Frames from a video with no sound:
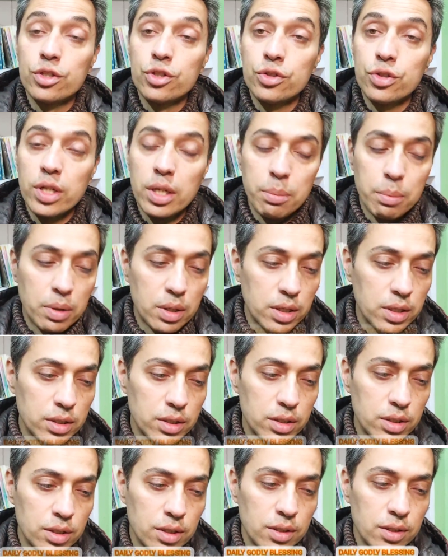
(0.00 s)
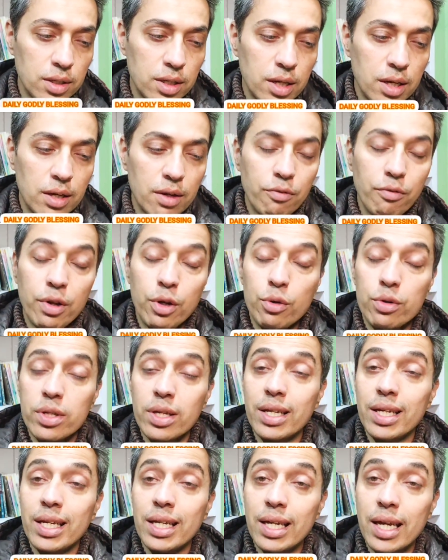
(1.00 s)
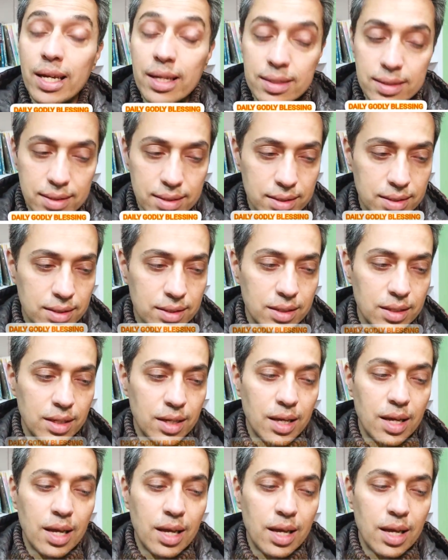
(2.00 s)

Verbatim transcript: Shrimat, when you say, Yes,